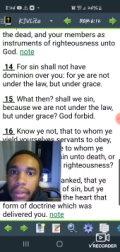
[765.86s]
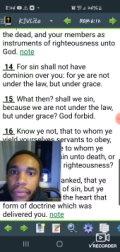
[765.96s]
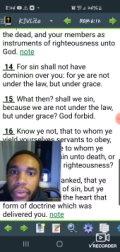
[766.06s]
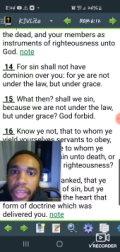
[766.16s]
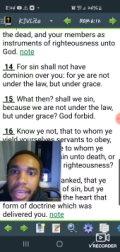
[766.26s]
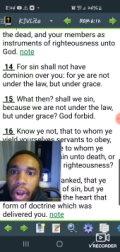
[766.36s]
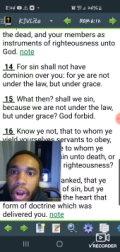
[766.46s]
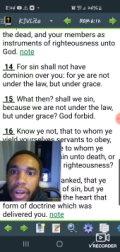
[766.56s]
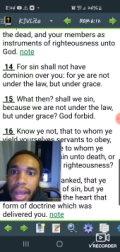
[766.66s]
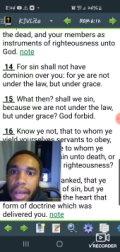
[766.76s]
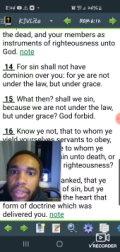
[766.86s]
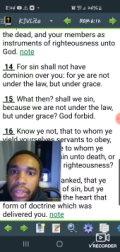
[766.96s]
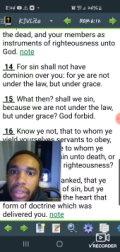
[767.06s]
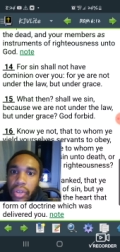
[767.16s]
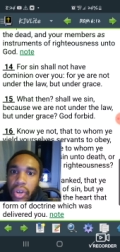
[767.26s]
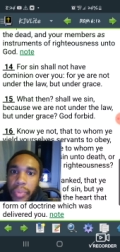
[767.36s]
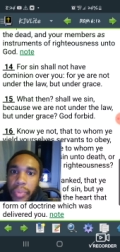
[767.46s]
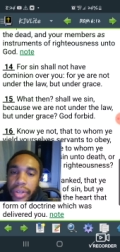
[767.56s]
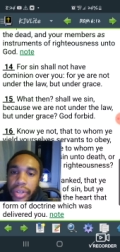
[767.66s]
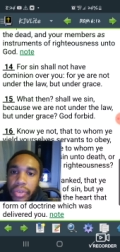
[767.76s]
For ye are not under the law,
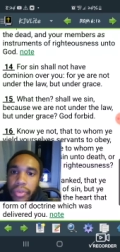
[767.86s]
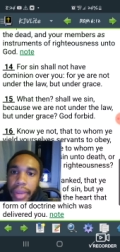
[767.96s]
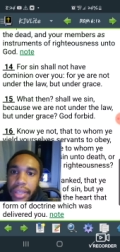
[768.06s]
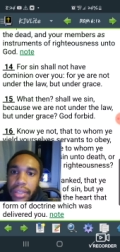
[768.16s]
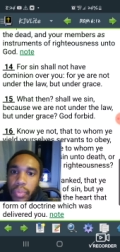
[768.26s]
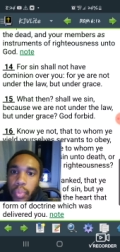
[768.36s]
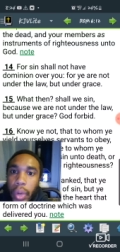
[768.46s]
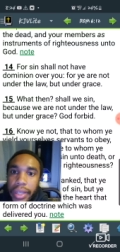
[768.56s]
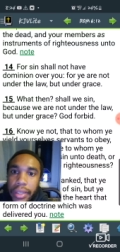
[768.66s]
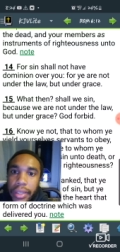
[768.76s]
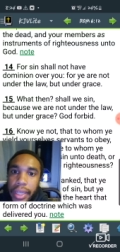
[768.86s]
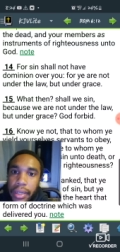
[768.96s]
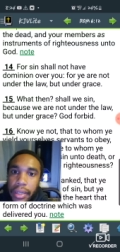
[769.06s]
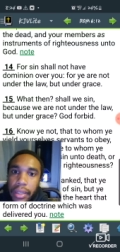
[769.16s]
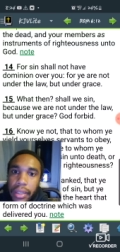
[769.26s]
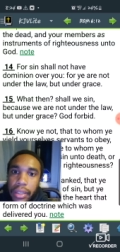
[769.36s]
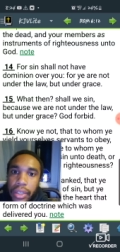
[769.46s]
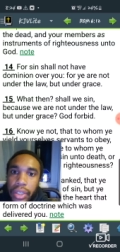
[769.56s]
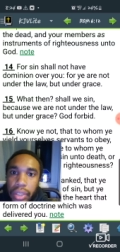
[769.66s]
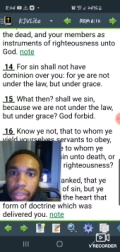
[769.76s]
but under grace. What then?
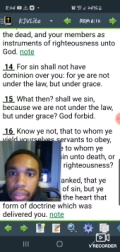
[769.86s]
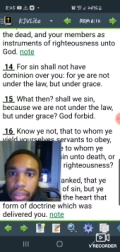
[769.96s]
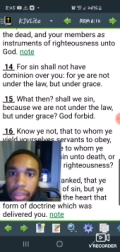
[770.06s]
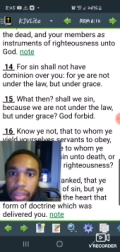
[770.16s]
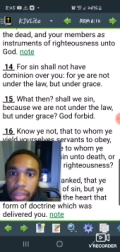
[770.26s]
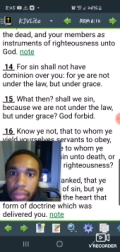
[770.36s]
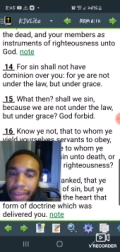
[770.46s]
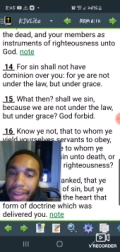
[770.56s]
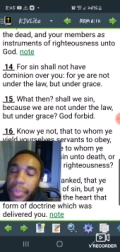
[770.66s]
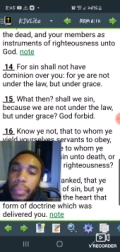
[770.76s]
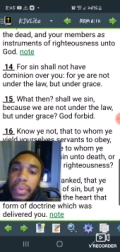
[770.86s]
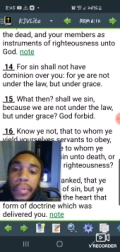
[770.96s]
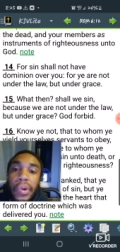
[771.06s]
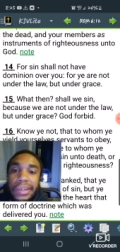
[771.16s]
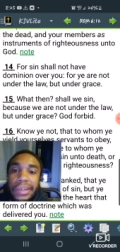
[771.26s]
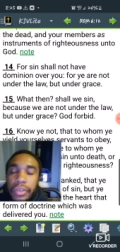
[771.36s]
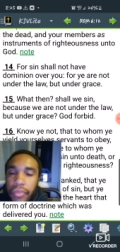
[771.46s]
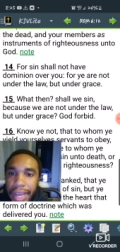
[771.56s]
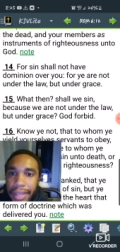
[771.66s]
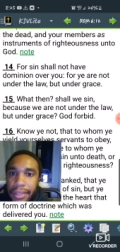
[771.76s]
Right, but but we're under
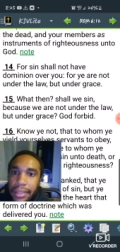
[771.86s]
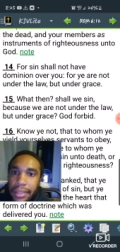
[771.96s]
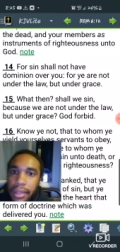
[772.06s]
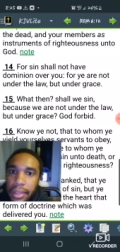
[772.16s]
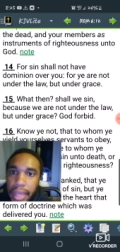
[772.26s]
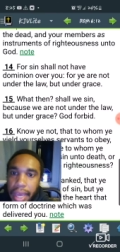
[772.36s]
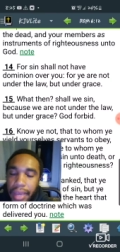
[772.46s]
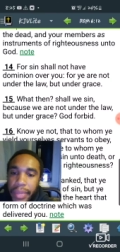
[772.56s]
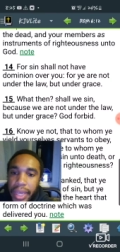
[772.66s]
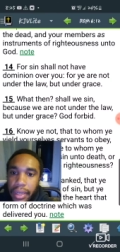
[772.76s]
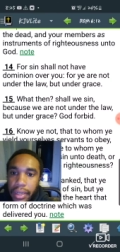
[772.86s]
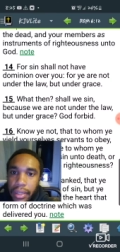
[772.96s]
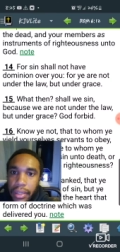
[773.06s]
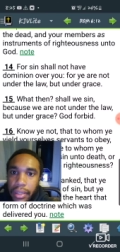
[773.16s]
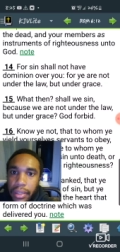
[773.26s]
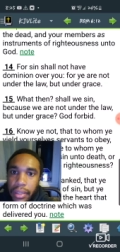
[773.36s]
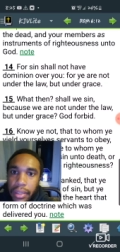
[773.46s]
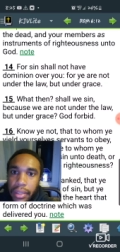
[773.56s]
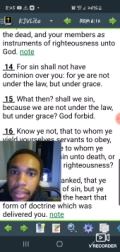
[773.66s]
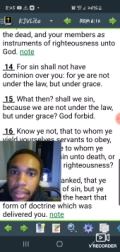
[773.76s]
grace. That's the thing, man.
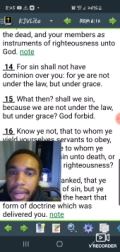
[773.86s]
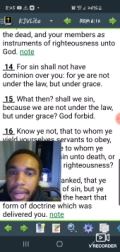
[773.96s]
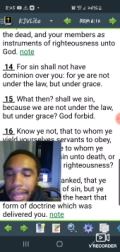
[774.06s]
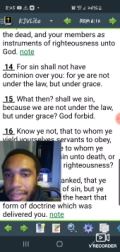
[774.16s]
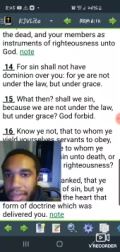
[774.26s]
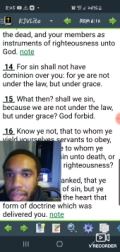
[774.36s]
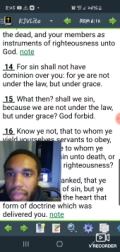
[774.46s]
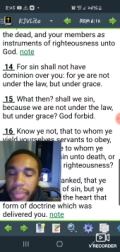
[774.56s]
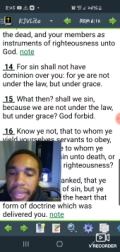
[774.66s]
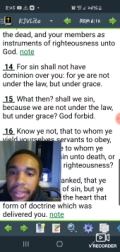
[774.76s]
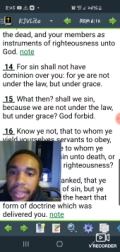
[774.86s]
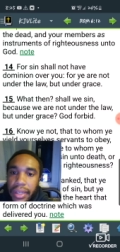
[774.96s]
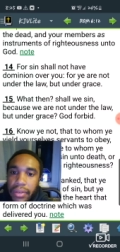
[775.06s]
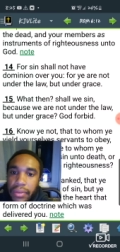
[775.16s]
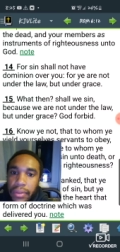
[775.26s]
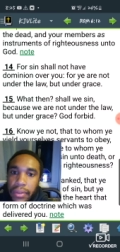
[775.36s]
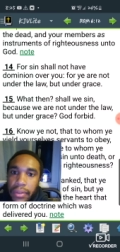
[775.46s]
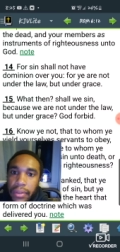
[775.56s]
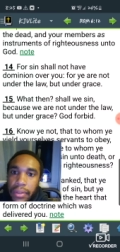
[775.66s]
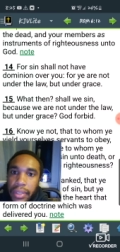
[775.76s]
And that's another big deal.
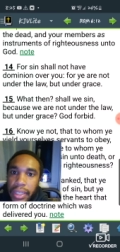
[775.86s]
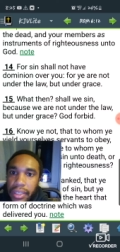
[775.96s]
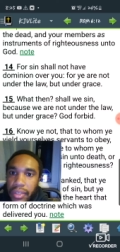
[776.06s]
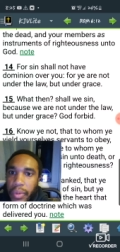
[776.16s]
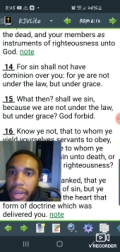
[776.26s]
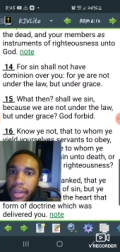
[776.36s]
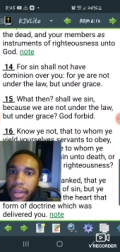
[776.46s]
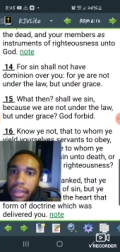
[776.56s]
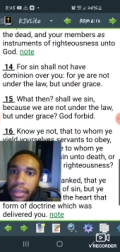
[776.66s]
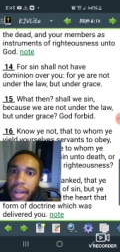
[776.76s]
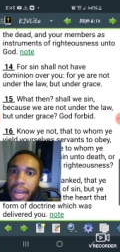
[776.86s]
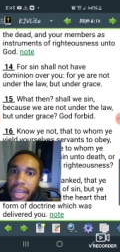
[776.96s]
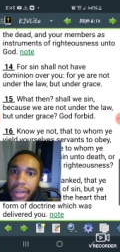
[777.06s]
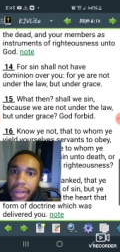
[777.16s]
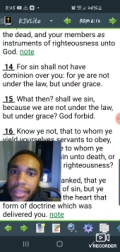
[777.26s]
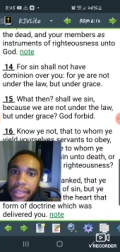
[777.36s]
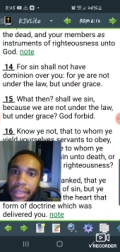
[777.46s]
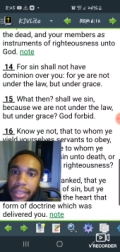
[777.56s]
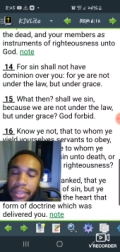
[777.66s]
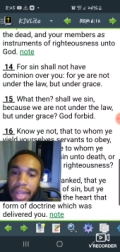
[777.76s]
This is where IUIC
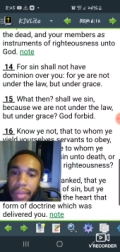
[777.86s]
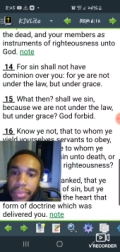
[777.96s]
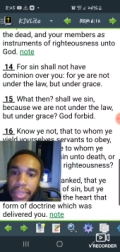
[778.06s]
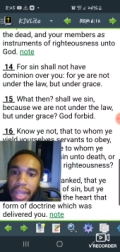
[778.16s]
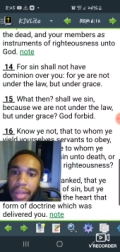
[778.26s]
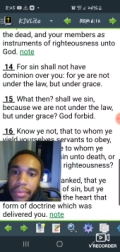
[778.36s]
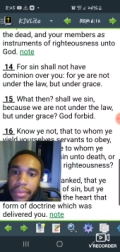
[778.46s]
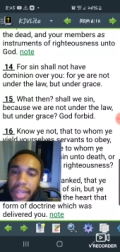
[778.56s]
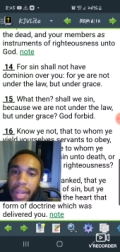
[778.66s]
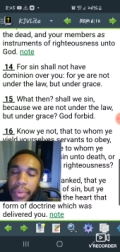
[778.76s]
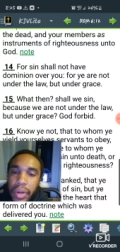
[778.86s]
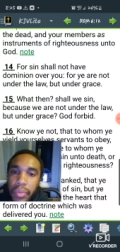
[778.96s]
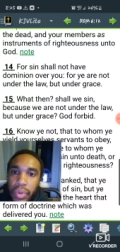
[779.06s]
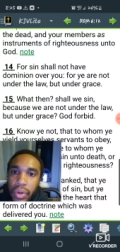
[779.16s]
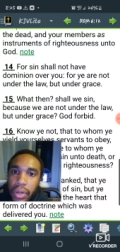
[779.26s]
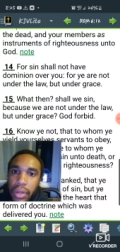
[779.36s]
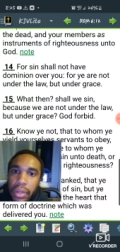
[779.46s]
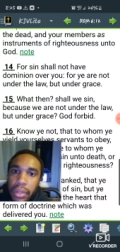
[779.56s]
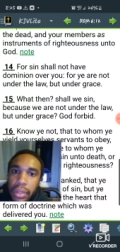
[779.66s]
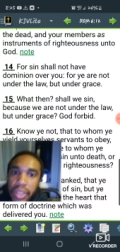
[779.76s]
need to step step step up more
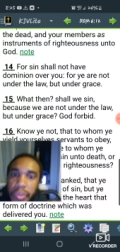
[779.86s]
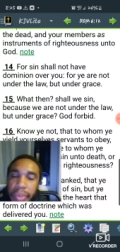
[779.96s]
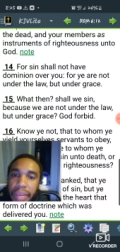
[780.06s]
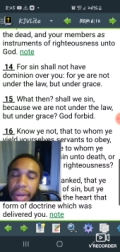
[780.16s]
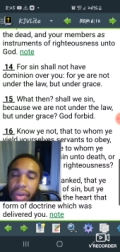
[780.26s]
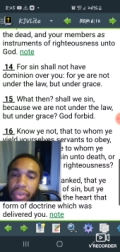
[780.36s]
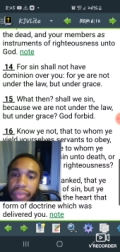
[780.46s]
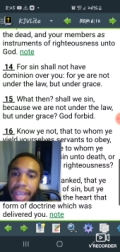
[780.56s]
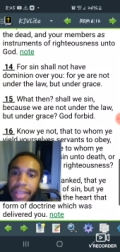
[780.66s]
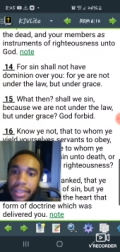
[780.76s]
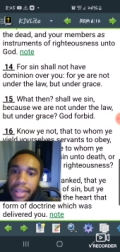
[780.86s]
and speak about grace